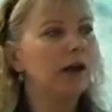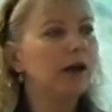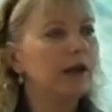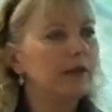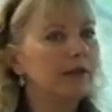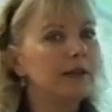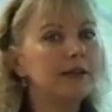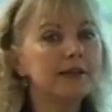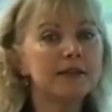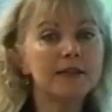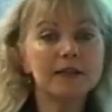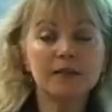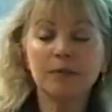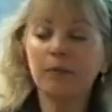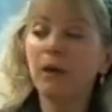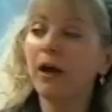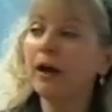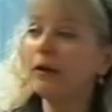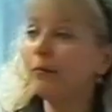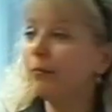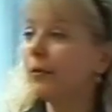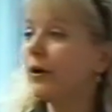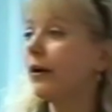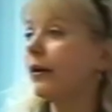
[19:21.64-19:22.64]
this is
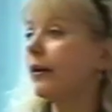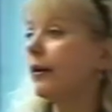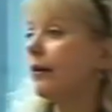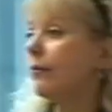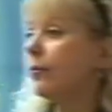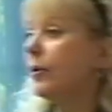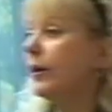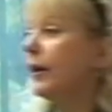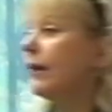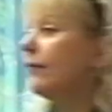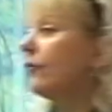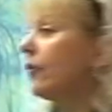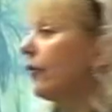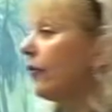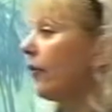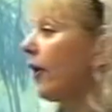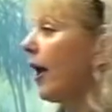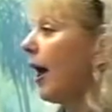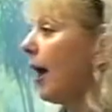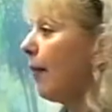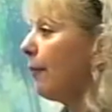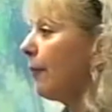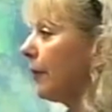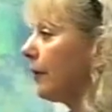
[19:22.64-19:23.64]
my body, whatever has
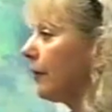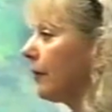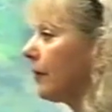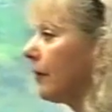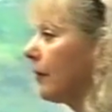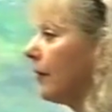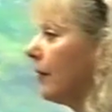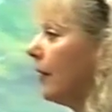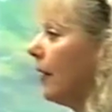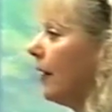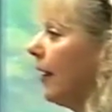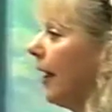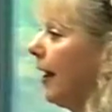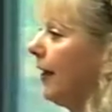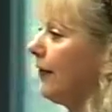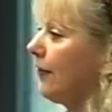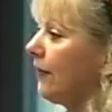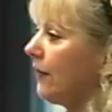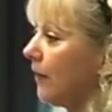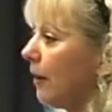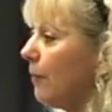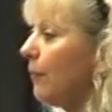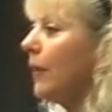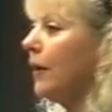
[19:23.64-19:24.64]
happened has
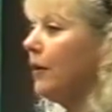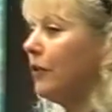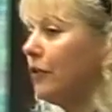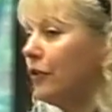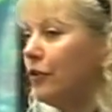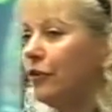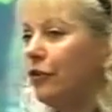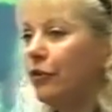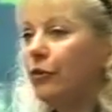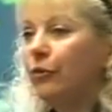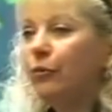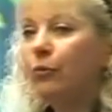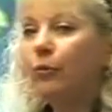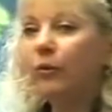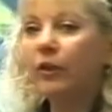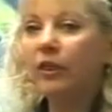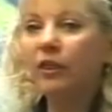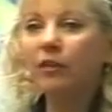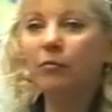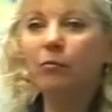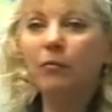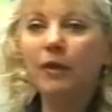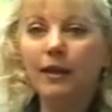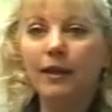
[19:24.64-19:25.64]
something to do
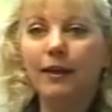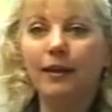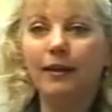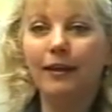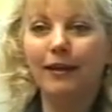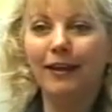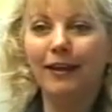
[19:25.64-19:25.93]
with me.